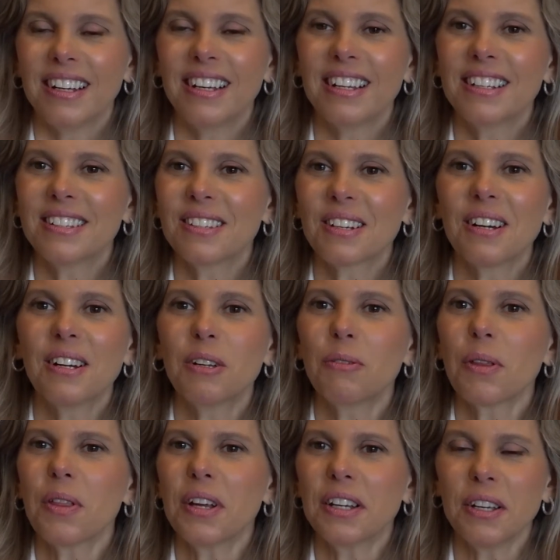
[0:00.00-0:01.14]
It is the kind of
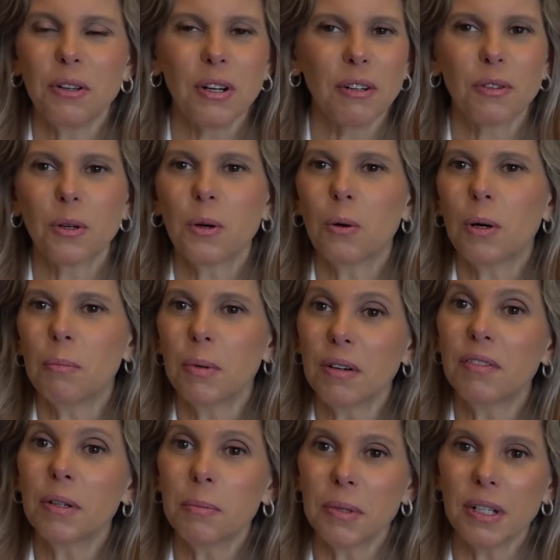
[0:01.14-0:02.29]
a thing that you have to go
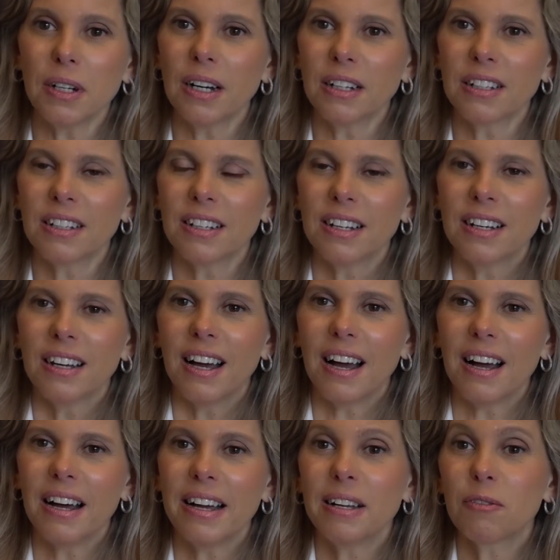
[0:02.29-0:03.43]
above and beyond.
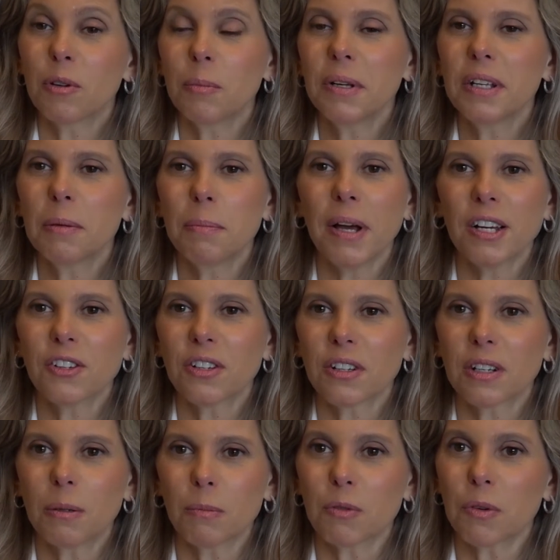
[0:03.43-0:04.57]
Uh, and for me, the passion
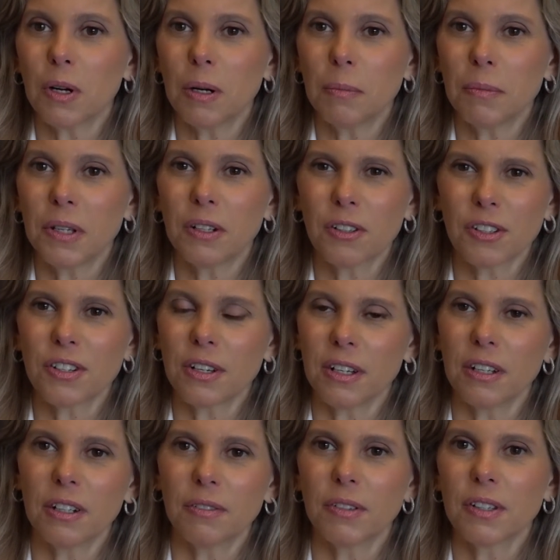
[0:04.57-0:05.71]
comes from the
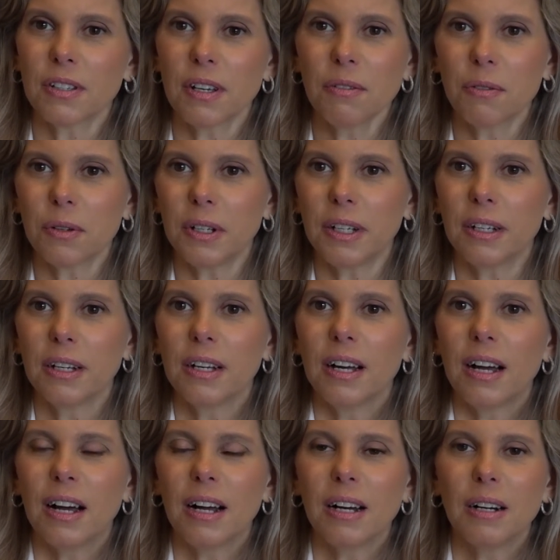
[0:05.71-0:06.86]
understanding of the suffering.
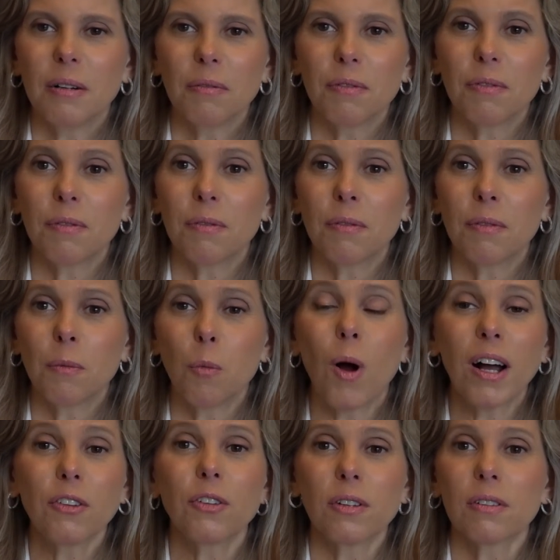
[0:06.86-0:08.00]
Um,
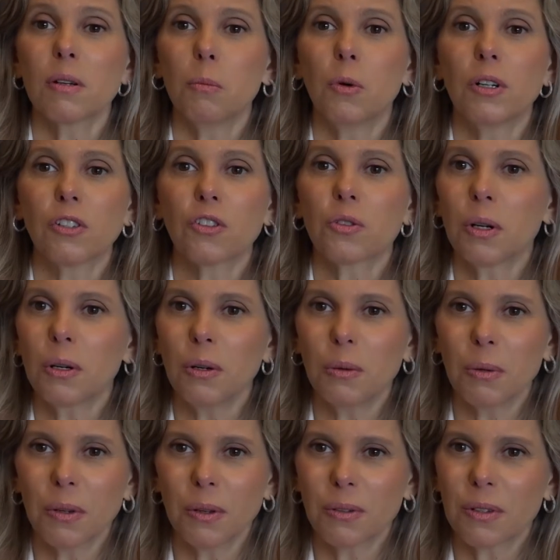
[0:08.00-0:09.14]
watching someone
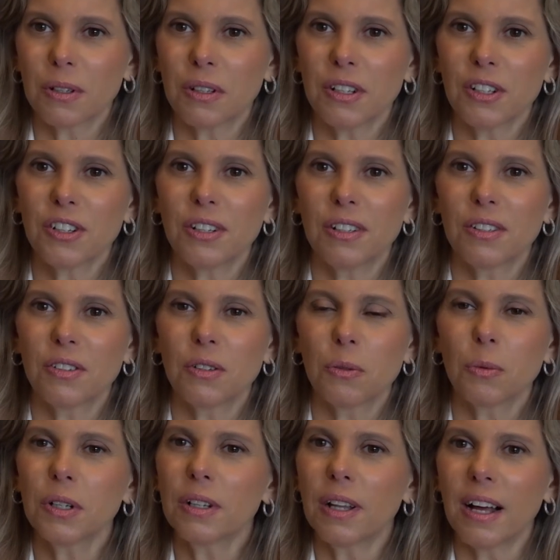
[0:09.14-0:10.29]
struggle with those conditions,
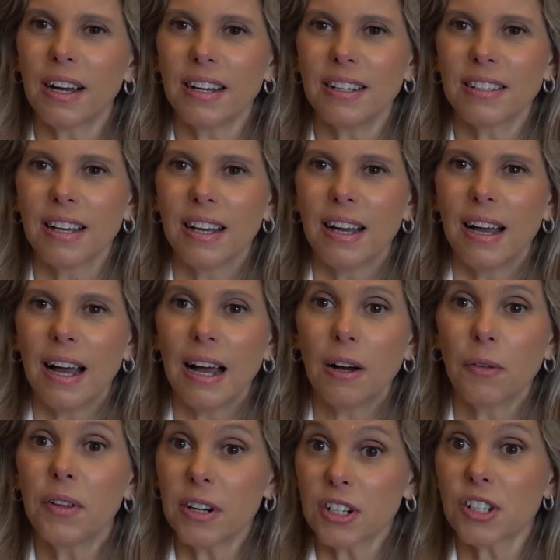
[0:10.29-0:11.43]
you realize
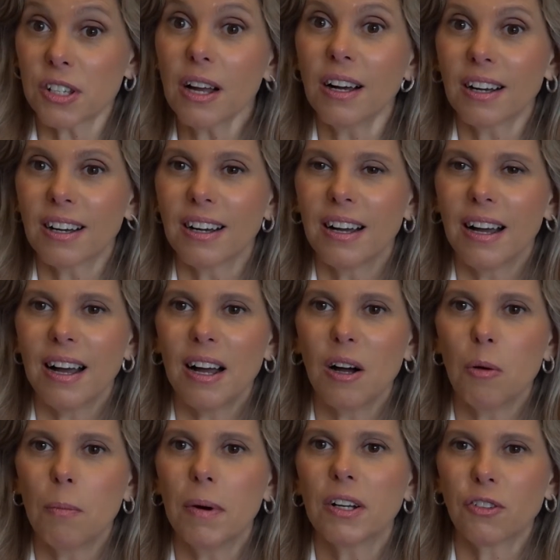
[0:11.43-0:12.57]
how they're stuck,
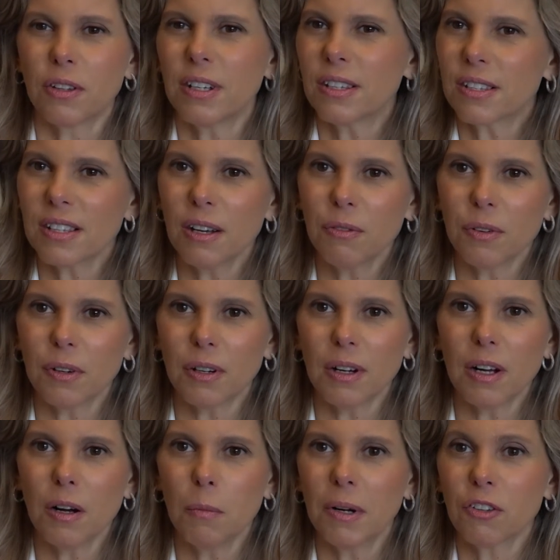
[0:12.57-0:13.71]
how much they suffer,
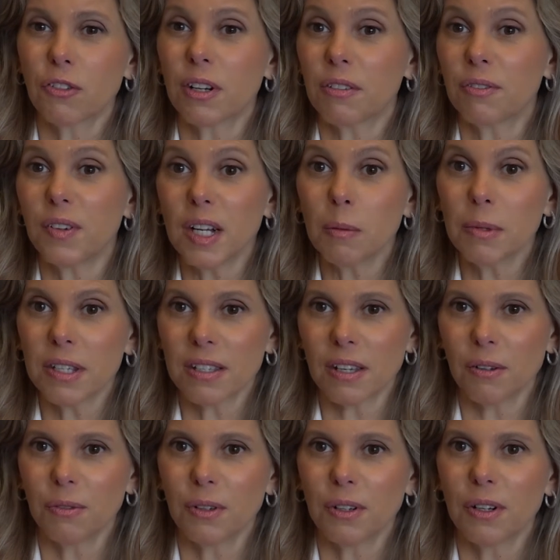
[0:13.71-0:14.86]
how much their family
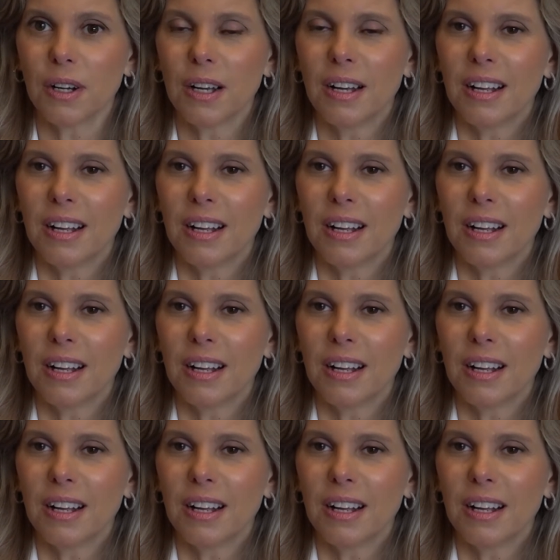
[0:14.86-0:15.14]
suffer.